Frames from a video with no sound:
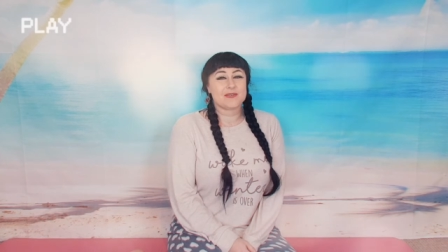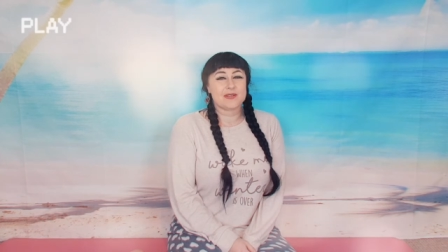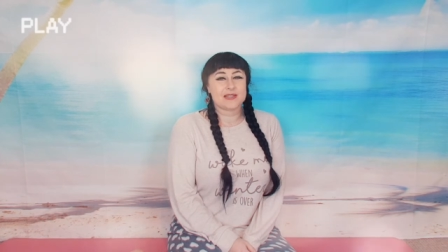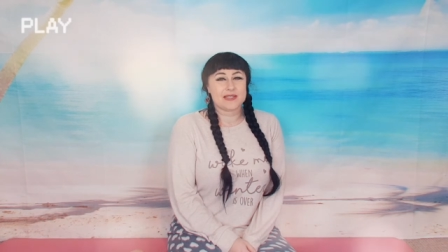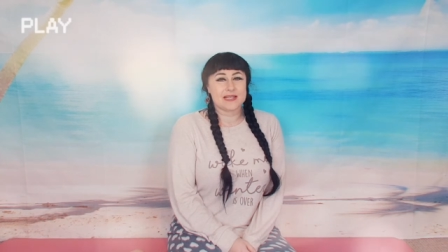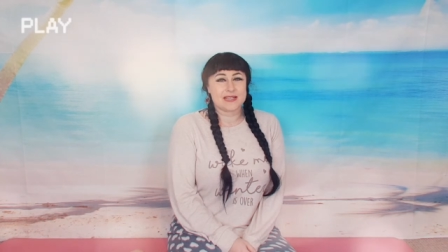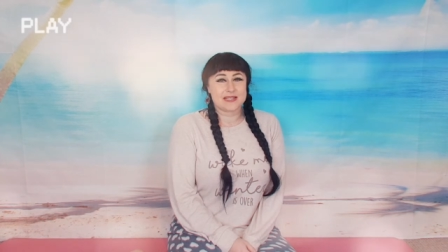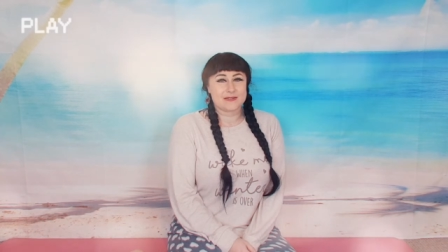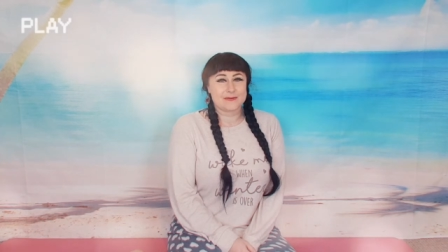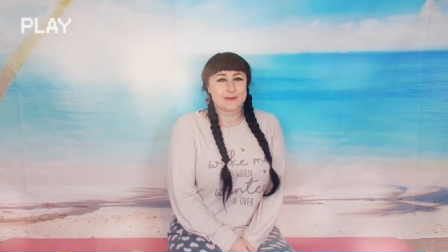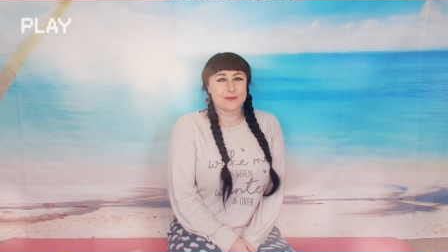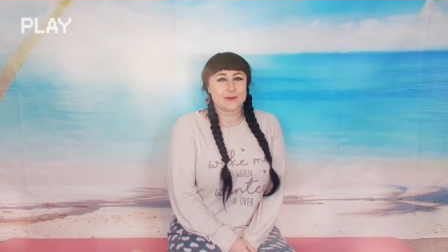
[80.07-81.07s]
doing
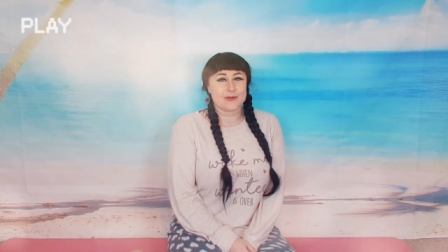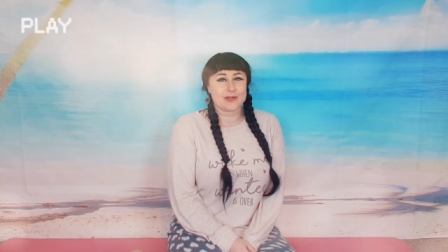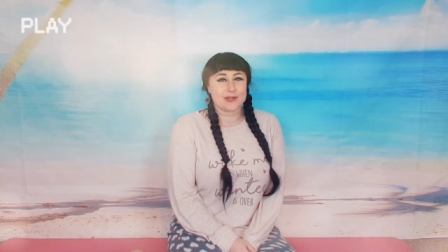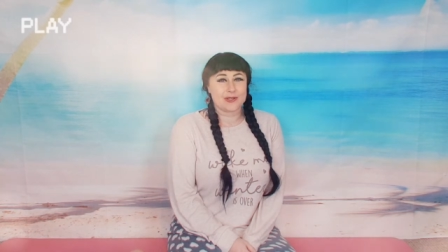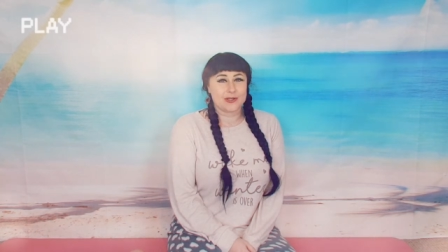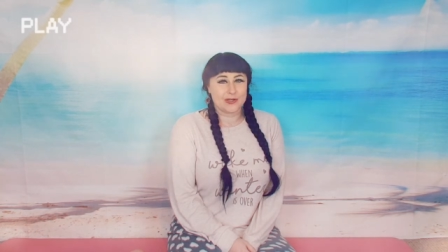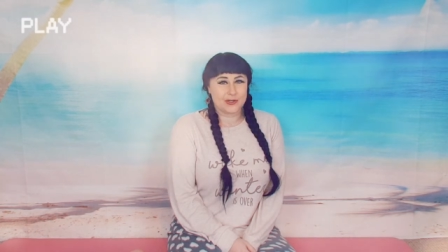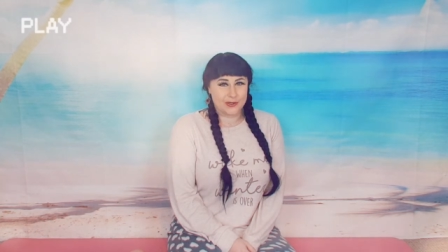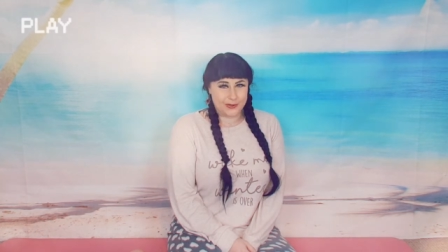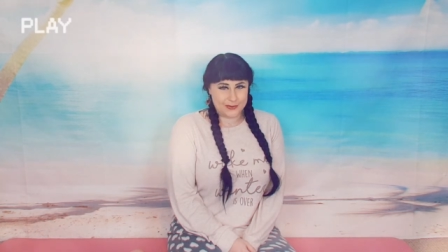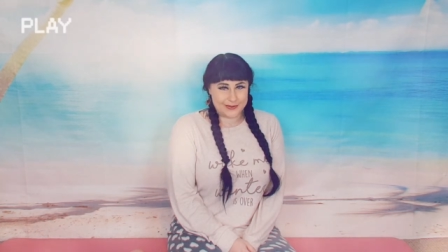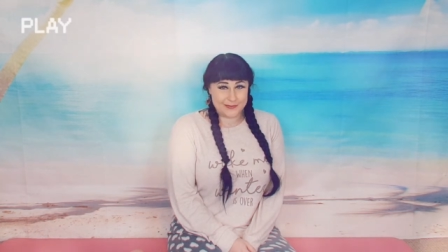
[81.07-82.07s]
this for
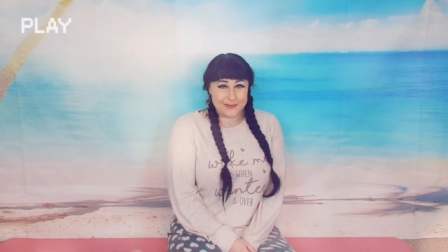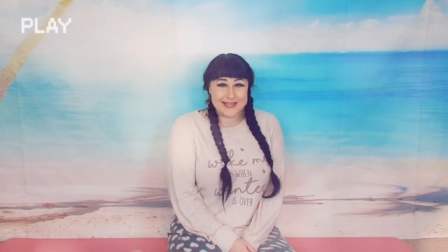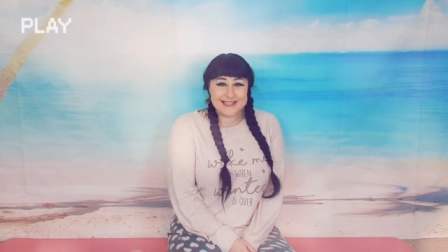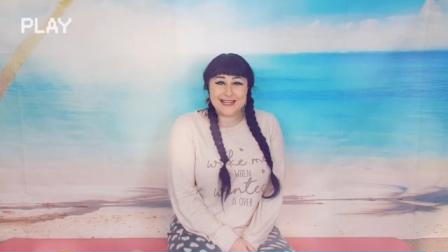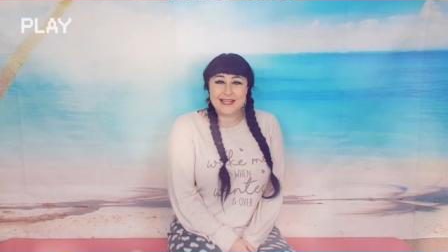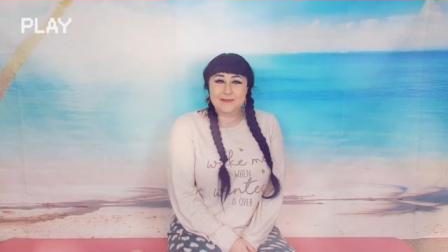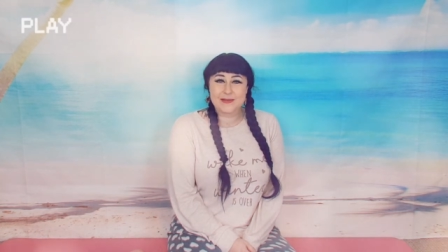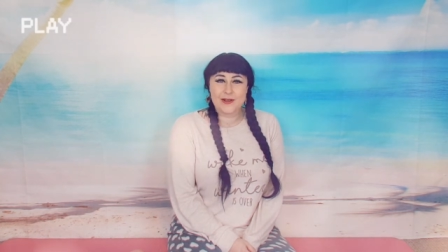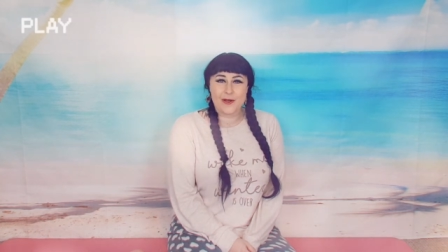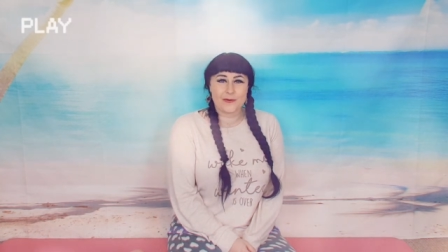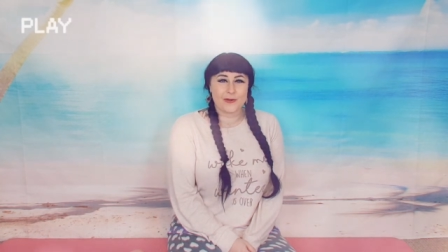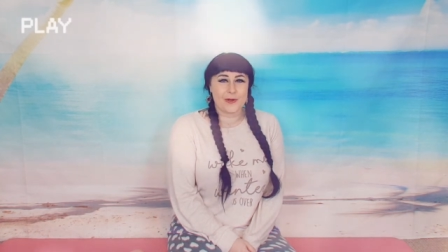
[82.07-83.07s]
you. So please let me know,